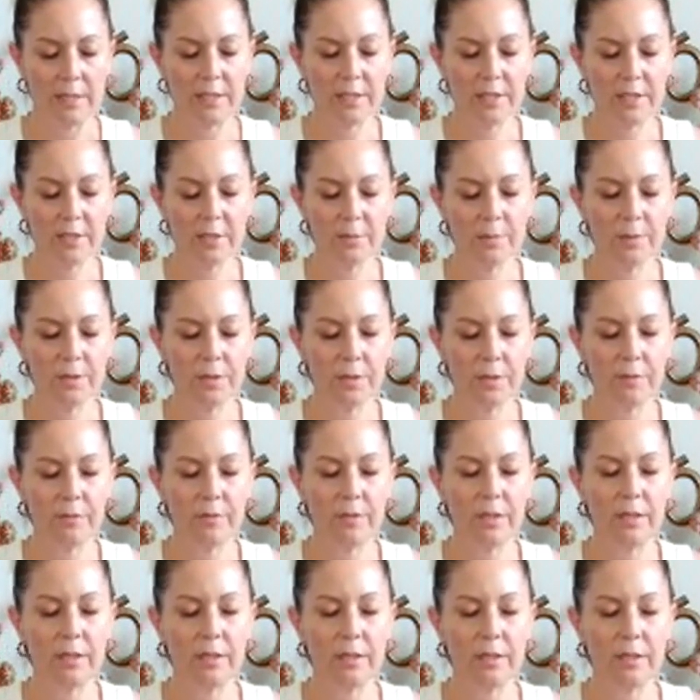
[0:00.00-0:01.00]
And just
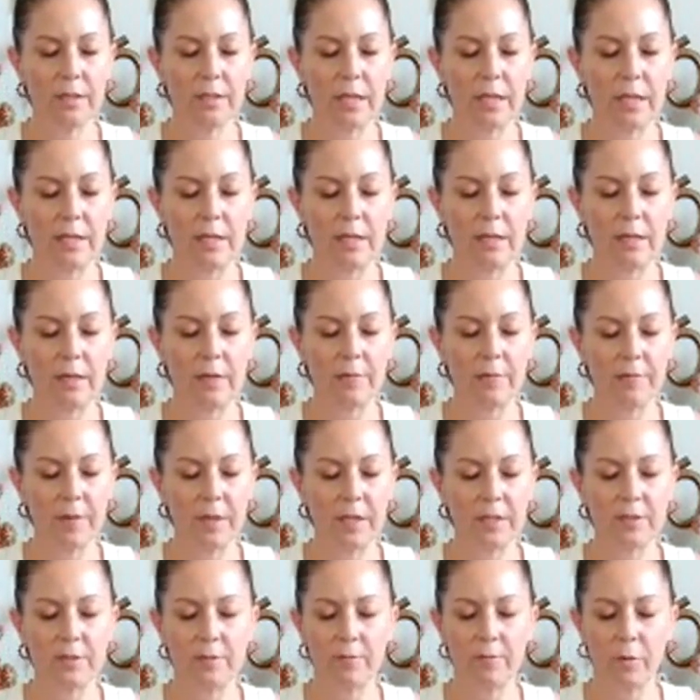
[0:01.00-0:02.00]
observing the
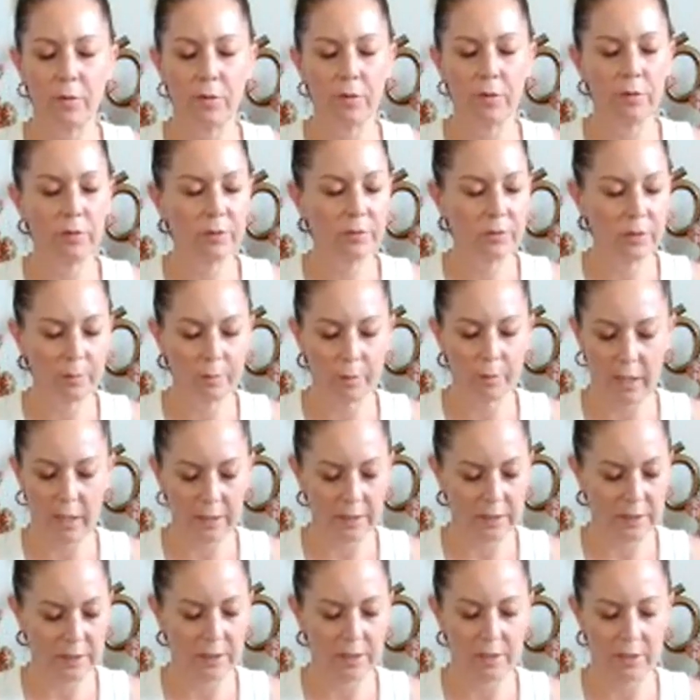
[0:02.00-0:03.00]
effects of all of the
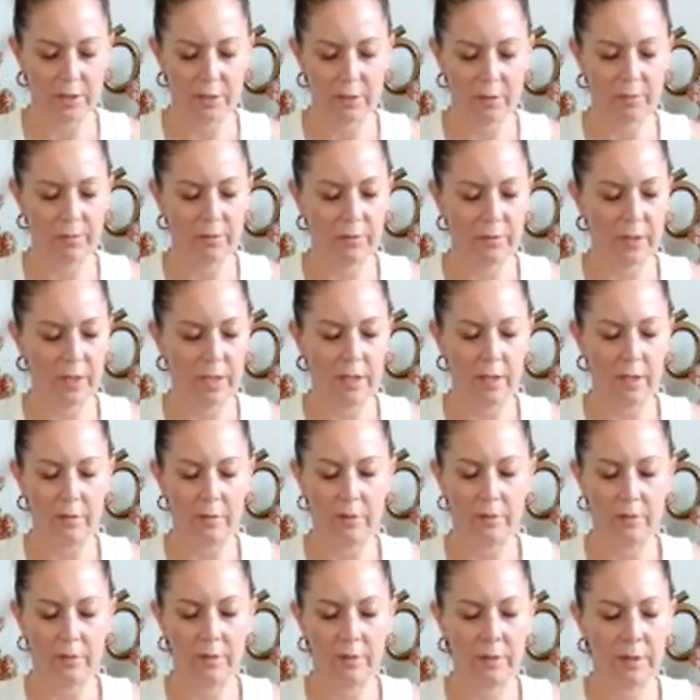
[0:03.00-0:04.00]
practices so
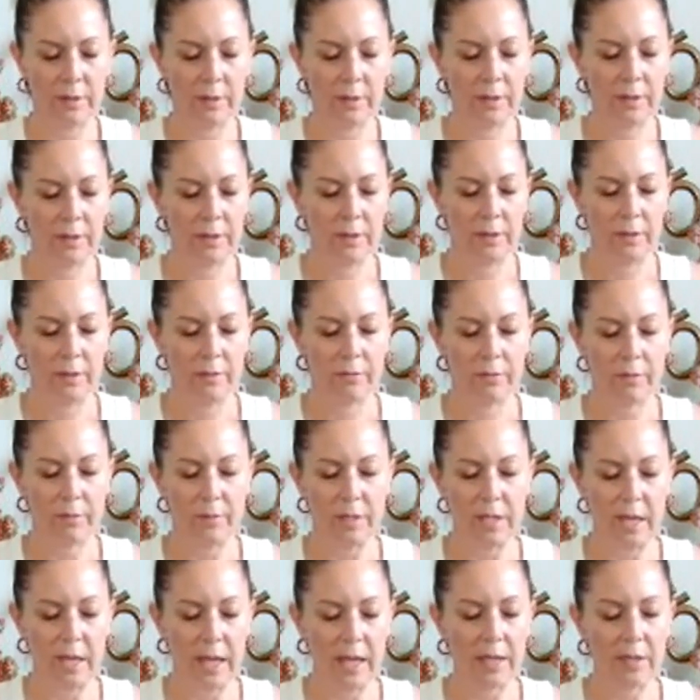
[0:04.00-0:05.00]
far,
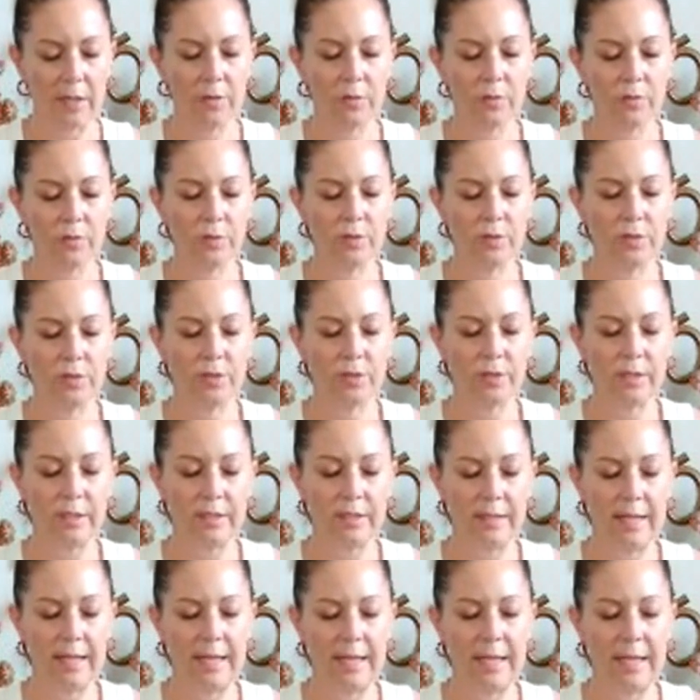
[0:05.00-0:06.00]
from the ankles to
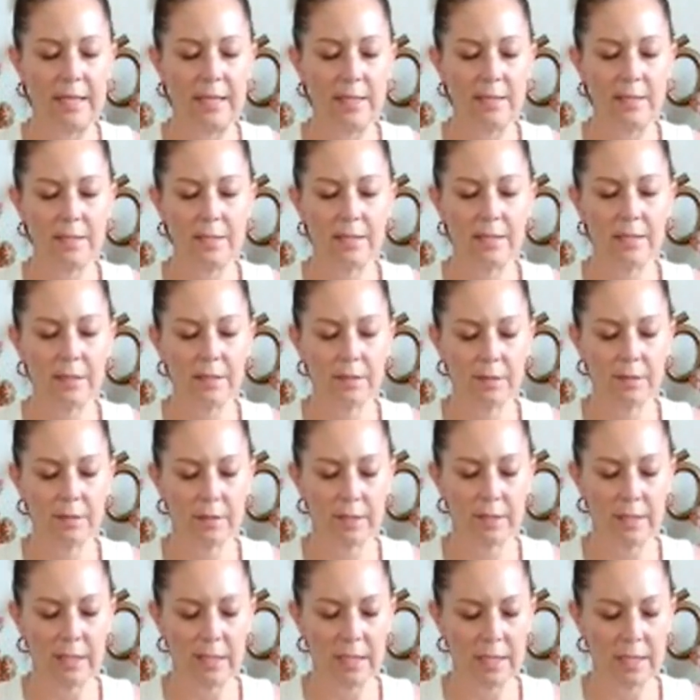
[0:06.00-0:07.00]
the knees,
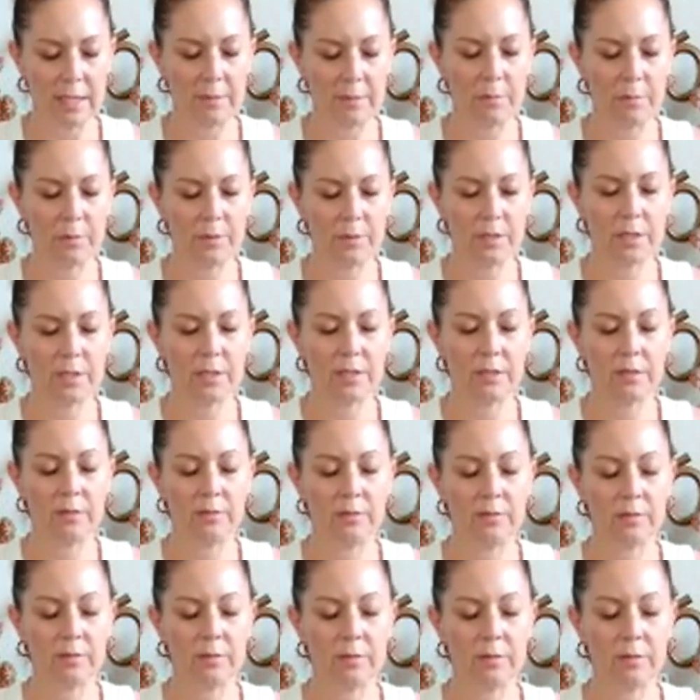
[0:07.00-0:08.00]
to the hips,
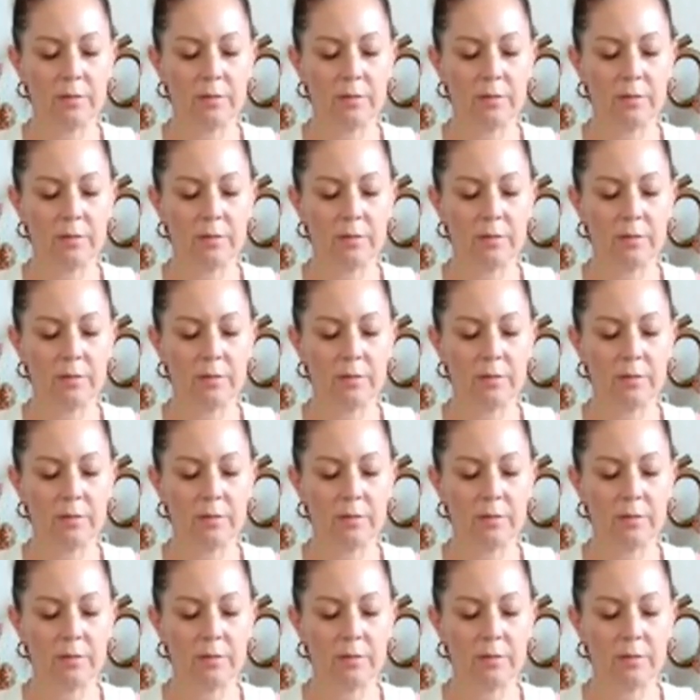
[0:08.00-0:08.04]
